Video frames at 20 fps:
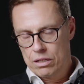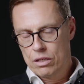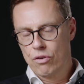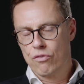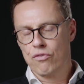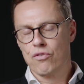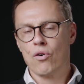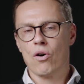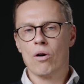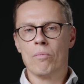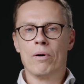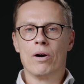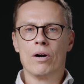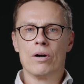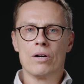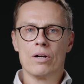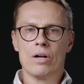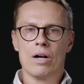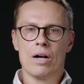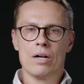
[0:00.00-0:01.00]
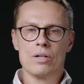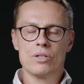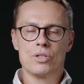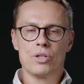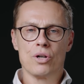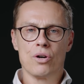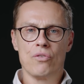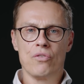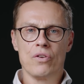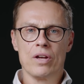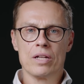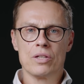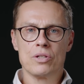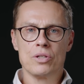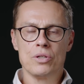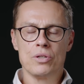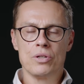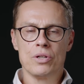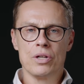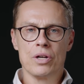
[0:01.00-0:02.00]
former Soviet
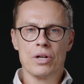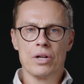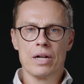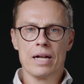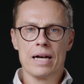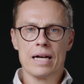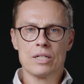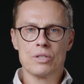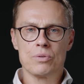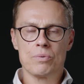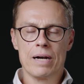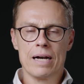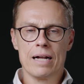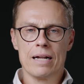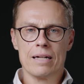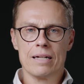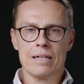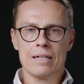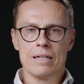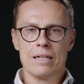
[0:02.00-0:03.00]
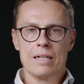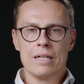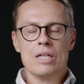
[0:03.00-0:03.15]
Union as well.